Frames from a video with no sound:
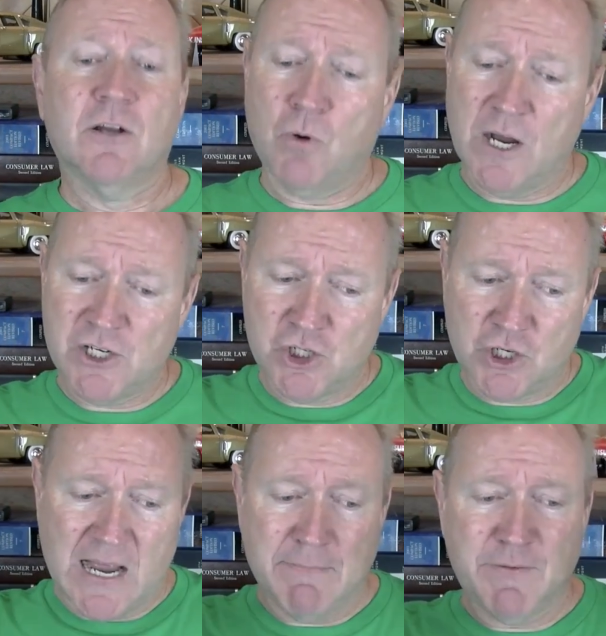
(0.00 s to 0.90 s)
Questions or
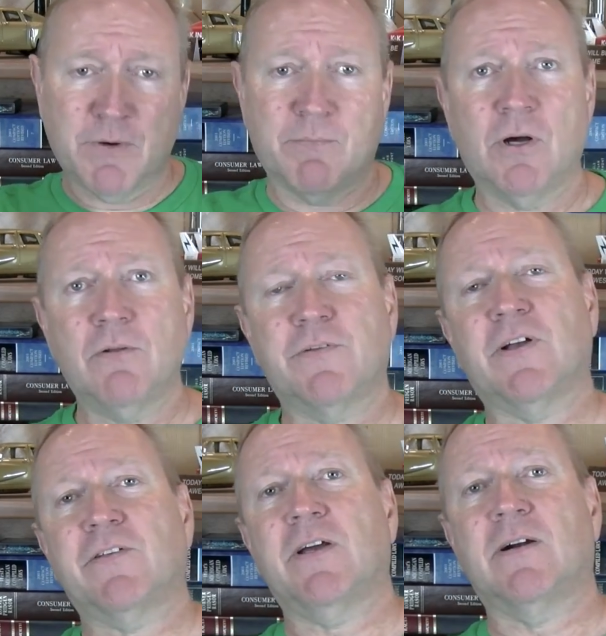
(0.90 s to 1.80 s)
comments, put them below. Let's
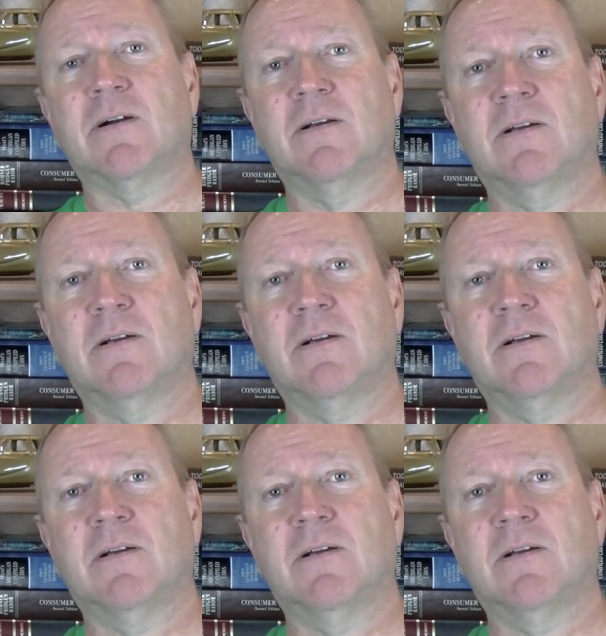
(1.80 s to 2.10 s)
talk to you later.